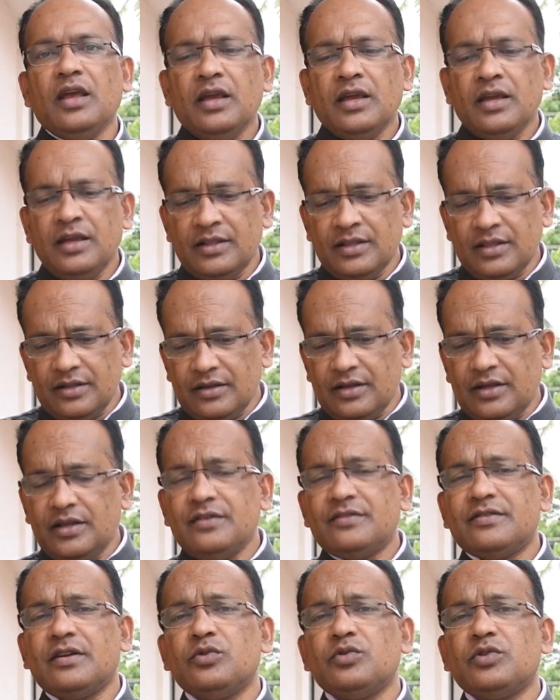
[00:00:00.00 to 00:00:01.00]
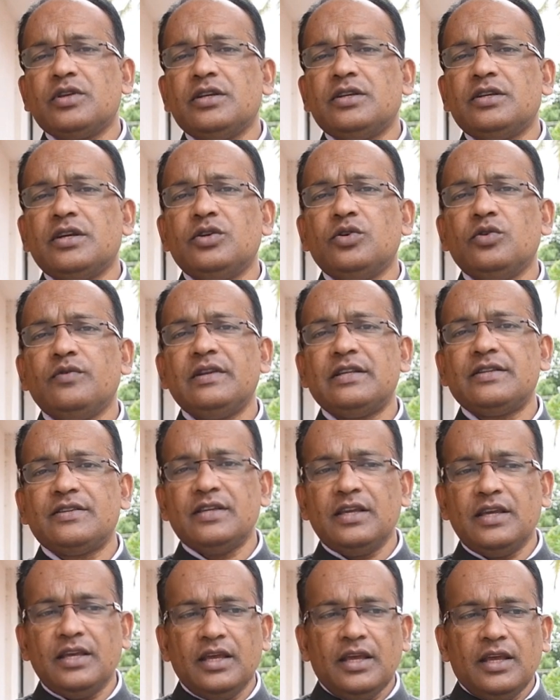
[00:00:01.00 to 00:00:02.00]
in South Asia you will
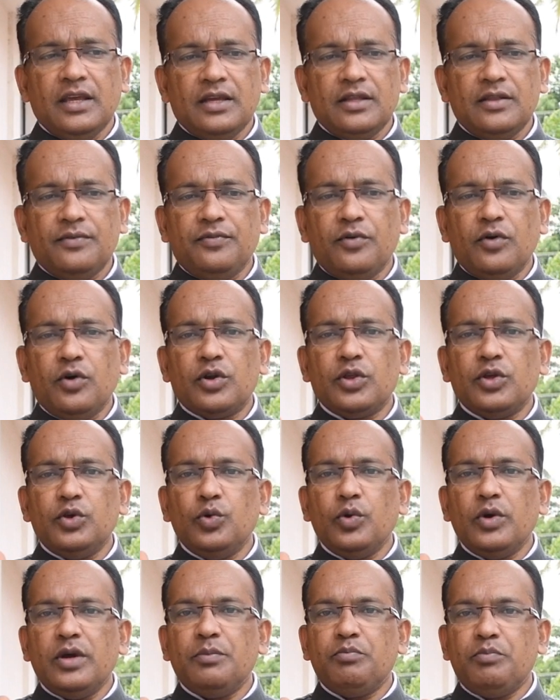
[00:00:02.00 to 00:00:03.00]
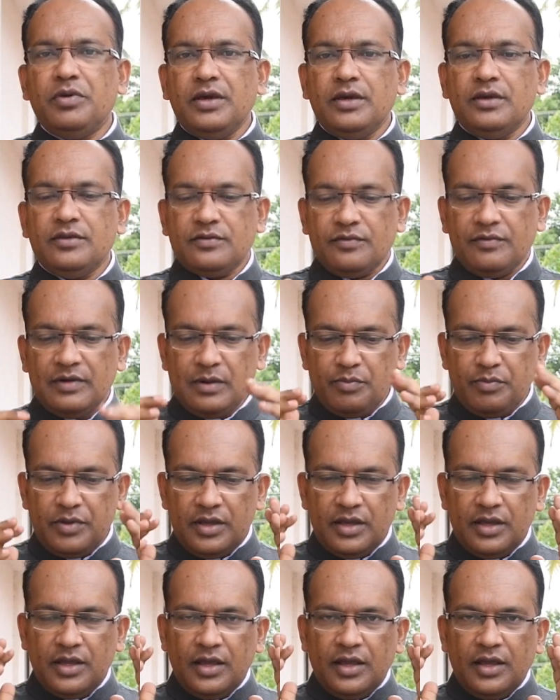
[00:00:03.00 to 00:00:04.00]
see the four UAPs will
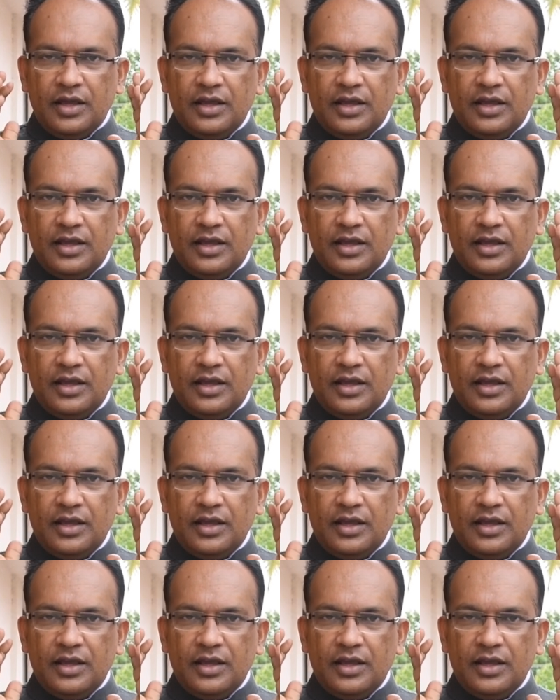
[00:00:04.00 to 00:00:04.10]
be